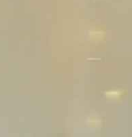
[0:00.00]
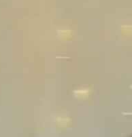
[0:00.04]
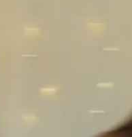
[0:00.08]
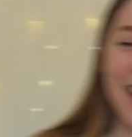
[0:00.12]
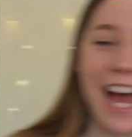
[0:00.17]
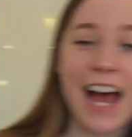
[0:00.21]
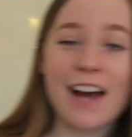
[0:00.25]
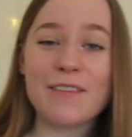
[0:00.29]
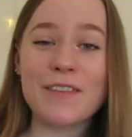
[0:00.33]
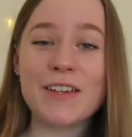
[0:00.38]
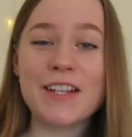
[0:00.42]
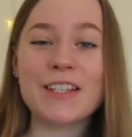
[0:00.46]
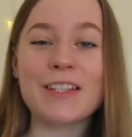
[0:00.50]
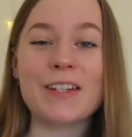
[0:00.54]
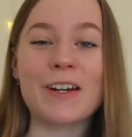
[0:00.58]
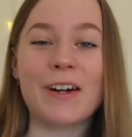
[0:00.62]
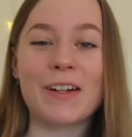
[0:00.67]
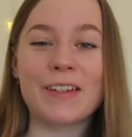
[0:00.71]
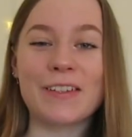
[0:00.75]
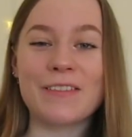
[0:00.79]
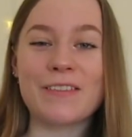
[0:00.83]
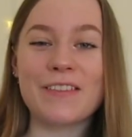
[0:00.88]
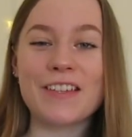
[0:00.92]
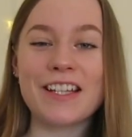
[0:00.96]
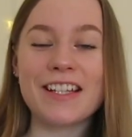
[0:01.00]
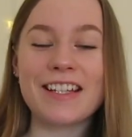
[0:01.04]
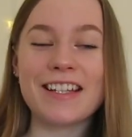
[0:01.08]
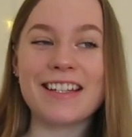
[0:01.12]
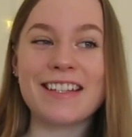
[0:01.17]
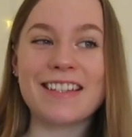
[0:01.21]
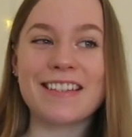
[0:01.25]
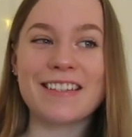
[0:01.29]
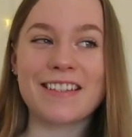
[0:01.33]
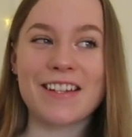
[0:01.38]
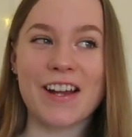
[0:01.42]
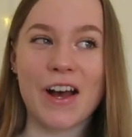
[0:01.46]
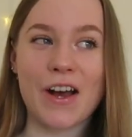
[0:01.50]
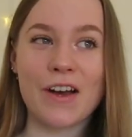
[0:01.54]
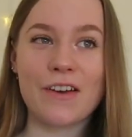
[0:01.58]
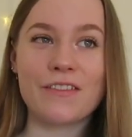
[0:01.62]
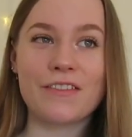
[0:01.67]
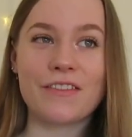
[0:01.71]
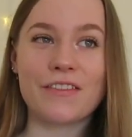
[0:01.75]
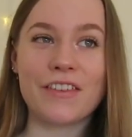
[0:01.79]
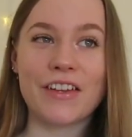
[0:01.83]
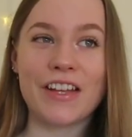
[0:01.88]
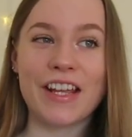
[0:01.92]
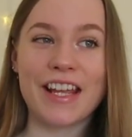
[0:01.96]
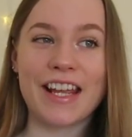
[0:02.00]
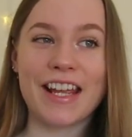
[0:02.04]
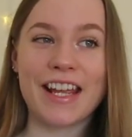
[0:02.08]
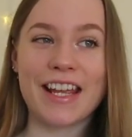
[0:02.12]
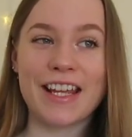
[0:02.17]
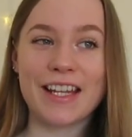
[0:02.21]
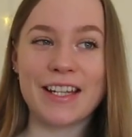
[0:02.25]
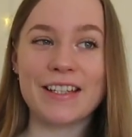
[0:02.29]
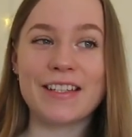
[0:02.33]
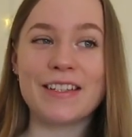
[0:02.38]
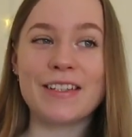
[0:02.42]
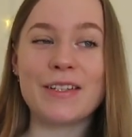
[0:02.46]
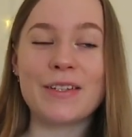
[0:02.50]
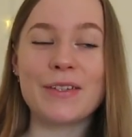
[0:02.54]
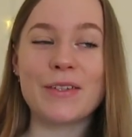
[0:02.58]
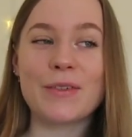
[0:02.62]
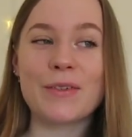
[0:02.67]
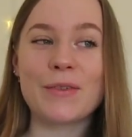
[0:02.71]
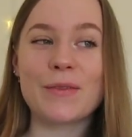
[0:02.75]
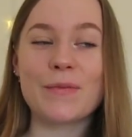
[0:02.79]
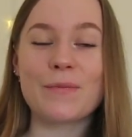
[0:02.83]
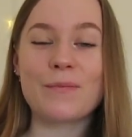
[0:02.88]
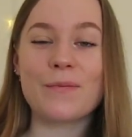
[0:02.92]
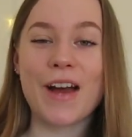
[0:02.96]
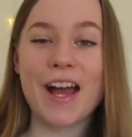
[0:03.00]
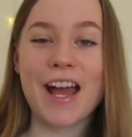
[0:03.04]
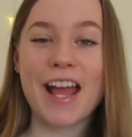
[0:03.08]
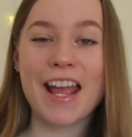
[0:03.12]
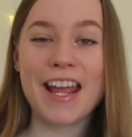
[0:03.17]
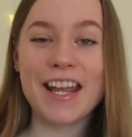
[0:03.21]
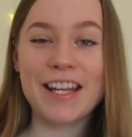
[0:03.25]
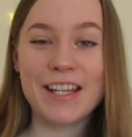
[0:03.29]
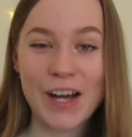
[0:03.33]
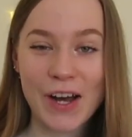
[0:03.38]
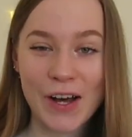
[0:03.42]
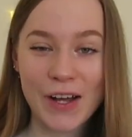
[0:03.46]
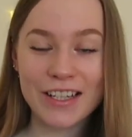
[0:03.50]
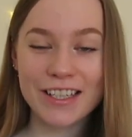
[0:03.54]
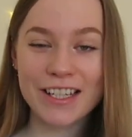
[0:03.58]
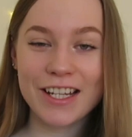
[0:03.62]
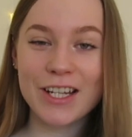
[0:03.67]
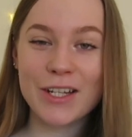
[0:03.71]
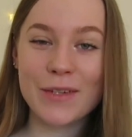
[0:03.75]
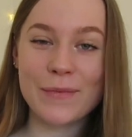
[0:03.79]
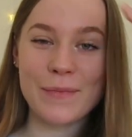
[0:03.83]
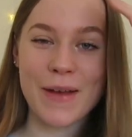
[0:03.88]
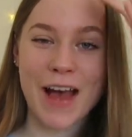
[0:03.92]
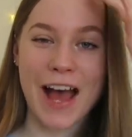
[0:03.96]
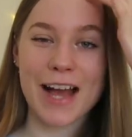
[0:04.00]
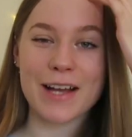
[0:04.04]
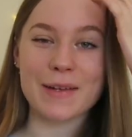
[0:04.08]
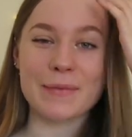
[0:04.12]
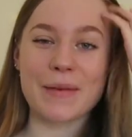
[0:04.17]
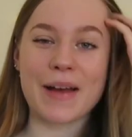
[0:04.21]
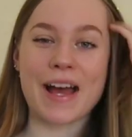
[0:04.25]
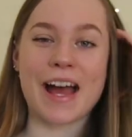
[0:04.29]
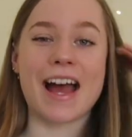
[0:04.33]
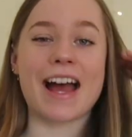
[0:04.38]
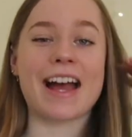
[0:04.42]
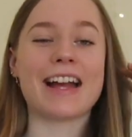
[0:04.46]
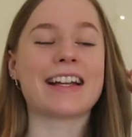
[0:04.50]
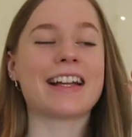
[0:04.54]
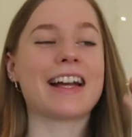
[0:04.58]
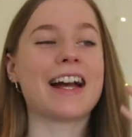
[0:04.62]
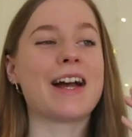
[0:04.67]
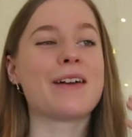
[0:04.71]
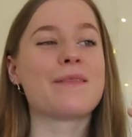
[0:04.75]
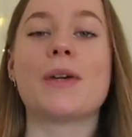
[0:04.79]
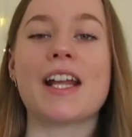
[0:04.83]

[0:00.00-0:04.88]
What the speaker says: That was all of the stuff in my college backpack.